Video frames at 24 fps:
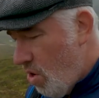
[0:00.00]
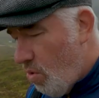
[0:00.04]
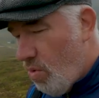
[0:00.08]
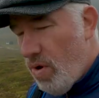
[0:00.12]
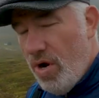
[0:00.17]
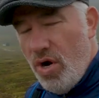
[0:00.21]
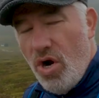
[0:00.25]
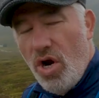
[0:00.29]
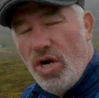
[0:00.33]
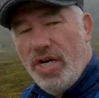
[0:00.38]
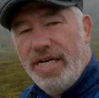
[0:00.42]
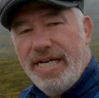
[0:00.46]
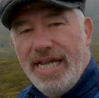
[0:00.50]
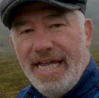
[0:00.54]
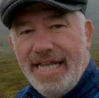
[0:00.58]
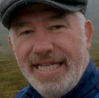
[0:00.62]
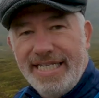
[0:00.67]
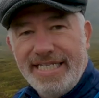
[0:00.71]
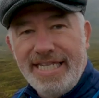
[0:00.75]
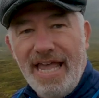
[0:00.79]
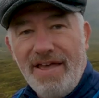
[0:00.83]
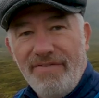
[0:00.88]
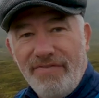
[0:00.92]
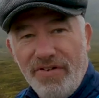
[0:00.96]
We're on day
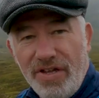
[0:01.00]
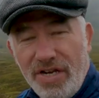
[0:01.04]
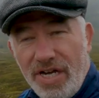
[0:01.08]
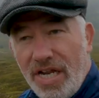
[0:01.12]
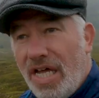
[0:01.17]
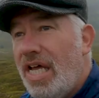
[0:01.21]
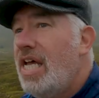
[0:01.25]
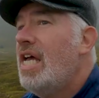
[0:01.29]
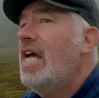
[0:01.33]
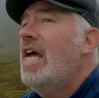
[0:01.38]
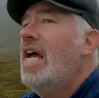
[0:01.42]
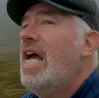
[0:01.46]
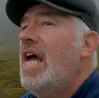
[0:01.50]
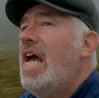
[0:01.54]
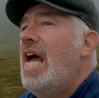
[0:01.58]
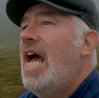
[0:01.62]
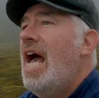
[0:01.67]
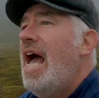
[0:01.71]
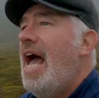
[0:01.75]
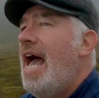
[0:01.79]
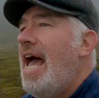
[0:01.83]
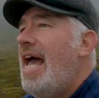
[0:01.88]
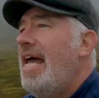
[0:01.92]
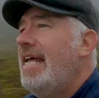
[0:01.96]
seven,
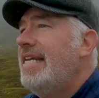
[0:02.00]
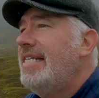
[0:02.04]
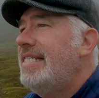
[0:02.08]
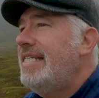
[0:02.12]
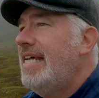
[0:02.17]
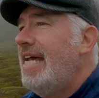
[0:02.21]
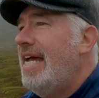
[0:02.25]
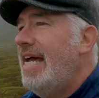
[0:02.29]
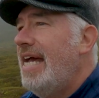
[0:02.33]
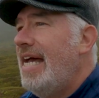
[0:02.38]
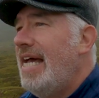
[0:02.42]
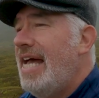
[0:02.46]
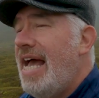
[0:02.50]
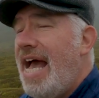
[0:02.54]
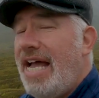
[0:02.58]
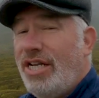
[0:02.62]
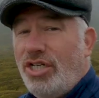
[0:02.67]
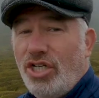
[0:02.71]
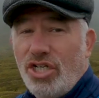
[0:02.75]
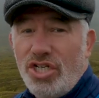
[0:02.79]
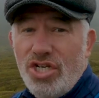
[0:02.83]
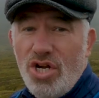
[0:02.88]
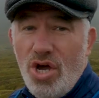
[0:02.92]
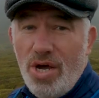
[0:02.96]
and I
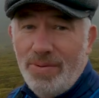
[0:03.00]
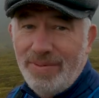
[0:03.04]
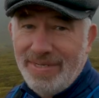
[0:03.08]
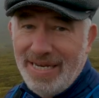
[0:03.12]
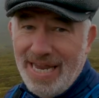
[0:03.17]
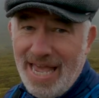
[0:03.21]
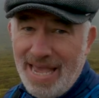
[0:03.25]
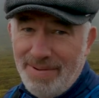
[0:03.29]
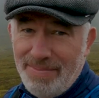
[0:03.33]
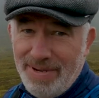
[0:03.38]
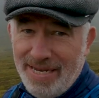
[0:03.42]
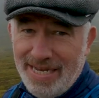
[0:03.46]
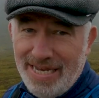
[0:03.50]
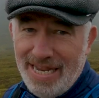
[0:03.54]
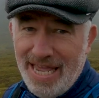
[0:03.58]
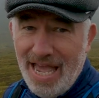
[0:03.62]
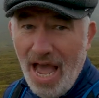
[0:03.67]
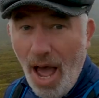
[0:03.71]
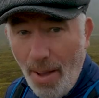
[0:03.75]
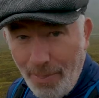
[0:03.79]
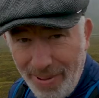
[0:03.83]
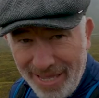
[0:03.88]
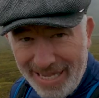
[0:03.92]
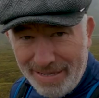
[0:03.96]
just know I'm climbing
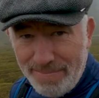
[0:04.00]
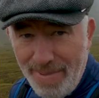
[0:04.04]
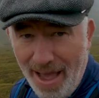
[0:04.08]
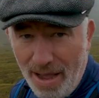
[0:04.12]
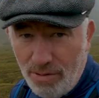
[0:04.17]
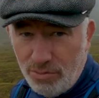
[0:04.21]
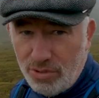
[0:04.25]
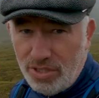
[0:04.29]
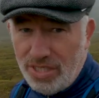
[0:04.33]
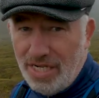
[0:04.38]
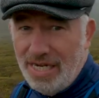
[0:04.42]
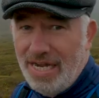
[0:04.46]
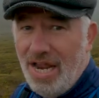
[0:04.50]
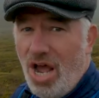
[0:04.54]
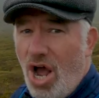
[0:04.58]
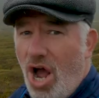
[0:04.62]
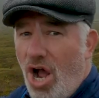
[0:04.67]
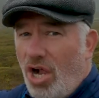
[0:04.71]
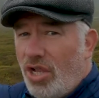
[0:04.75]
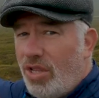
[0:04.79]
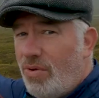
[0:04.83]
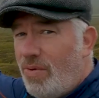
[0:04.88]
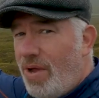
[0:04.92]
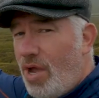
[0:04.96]
a big mountain.
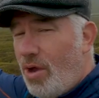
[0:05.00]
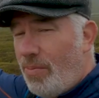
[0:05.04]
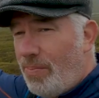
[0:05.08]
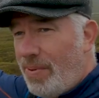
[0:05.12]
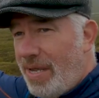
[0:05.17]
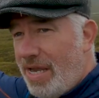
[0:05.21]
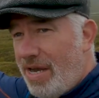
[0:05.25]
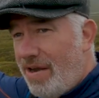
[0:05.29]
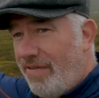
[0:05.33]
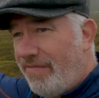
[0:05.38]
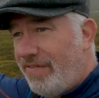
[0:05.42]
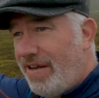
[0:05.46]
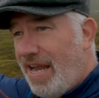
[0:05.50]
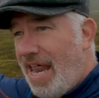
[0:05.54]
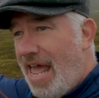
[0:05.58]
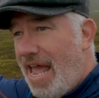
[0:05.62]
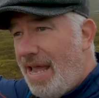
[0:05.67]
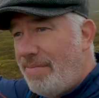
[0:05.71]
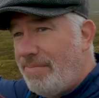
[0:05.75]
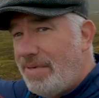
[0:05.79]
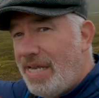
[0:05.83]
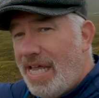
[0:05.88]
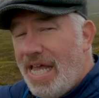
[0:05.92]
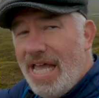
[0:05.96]
All the way up here I've
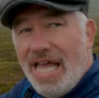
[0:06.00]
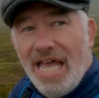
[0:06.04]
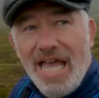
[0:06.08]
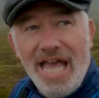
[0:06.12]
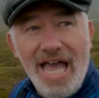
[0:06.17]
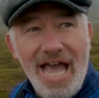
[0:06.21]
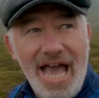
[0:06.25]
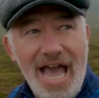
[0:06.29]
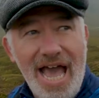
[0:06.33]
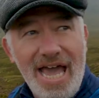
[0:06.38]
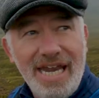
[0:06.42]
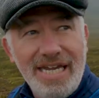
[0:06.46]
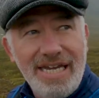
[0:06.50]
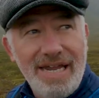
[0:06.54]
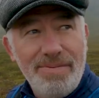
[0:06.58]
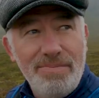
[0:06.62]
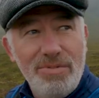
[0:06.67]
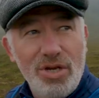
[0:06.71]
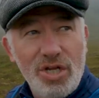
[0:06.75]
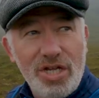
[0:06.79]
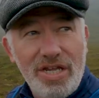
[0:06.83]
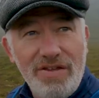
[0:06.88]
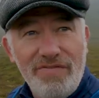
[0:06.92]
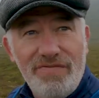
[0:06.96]
climbed, and
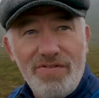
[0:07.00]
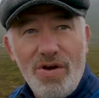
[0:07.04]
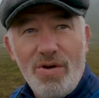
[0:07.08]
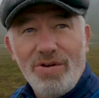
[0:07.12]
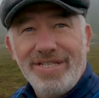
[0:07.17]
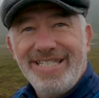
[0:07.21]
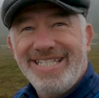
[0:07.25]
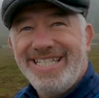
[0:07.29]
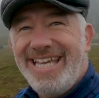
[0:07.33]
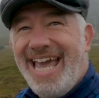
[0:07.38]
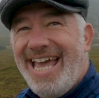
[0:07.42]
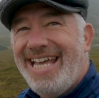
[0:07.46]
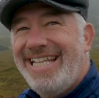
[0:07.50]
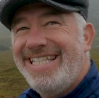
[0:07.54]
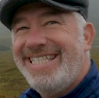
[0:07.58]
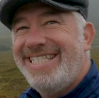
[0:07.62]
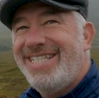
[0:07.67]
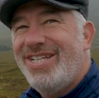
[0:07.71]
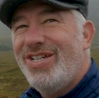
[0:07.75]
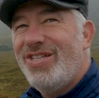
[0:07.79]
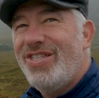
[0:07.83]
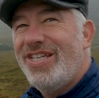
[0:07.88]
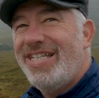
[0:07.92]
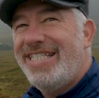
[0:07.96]
I'm looking forward to getting
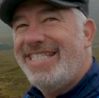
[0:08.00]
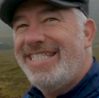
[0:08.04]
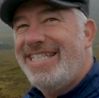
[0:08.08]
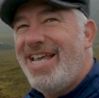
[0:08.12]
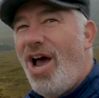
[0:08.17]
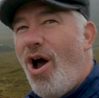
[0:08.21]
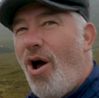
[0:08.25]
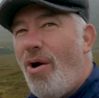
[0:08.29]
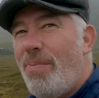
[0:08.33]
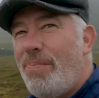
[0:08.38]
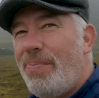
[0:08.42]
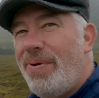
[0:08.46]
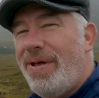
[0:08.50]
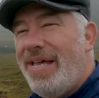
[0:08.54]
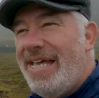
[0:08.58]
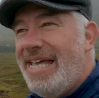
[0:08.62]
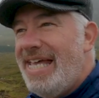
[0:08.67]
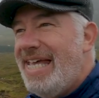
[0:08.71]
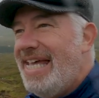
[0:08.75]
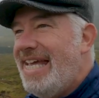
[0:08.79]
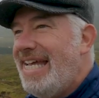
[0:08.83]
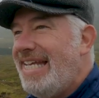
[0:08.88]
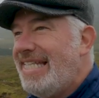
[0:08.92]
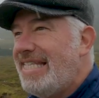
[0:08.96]
to the top.
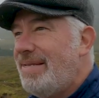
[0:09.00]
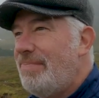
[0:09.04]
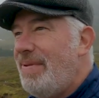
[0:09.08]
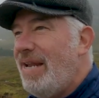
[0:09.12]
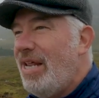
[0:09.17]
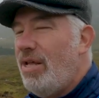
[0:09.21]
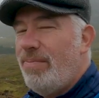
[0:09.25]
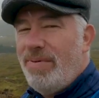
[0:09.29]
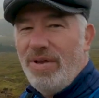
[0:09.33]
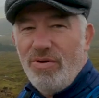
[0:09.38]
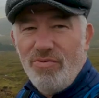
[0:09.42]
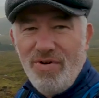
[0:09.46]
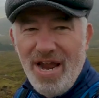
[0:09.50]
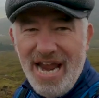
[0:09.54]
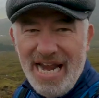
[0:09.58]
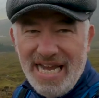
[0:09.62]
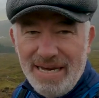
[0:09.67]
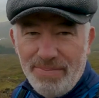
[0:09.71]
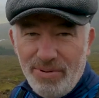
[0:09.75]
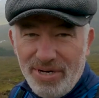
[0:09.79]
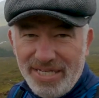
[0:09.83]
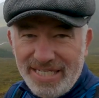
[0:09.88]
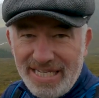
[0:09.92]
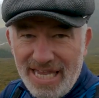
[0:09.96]
It's a little bit
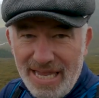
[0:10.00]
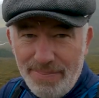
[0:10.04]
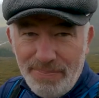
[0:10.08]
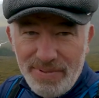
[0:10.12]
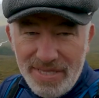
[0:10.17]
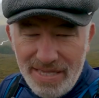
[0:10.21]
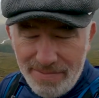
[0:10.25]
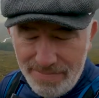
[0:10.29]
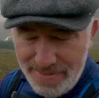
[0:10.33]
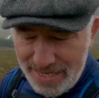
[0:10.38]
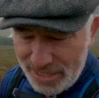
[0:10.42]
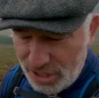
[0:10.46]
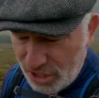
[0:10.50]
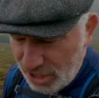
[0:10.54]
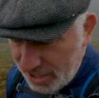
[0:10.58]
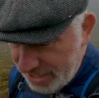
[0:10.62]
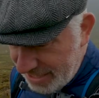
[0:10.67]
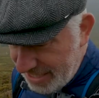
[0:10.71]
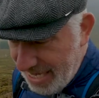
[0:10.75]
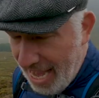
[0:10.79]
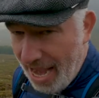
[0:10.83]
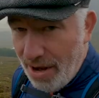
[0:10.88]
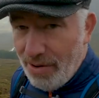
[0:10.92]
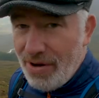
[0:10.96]
rainy, but it's keeping the
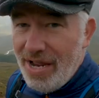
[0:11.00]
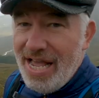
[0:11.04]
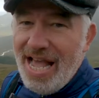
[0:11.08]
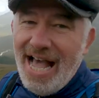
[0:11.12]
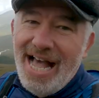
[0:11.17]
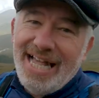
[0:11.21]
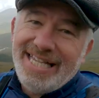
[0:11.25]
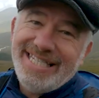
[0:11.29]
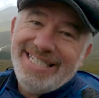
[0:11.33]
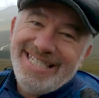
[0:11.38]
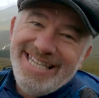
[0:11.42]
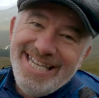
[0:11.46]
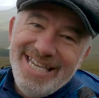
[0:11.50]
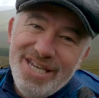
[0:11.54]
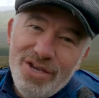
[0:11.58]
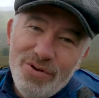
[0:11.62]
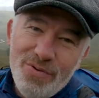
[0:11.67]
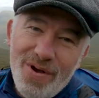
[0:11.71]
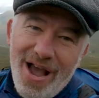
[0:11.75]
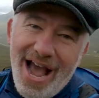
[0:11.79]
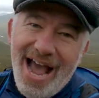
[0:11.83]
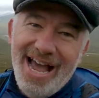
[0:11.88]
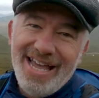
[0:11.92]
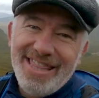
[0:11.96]
midges down. I'll see
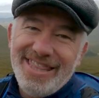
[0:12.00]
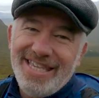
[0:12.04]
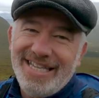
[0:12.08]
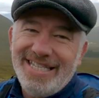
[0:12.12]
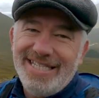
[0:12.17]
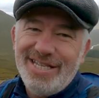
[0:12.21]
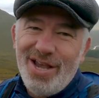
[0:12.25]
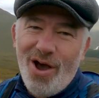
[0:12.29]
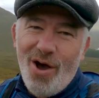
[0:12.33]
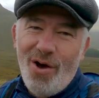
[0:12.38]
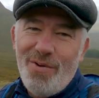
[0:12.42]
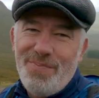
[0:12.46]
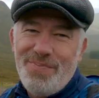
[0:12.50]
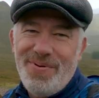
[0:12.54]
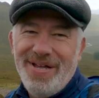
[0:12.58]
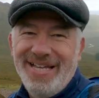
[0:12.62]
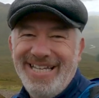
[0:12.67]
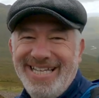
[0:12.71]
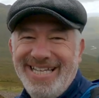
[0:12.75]
you at the top.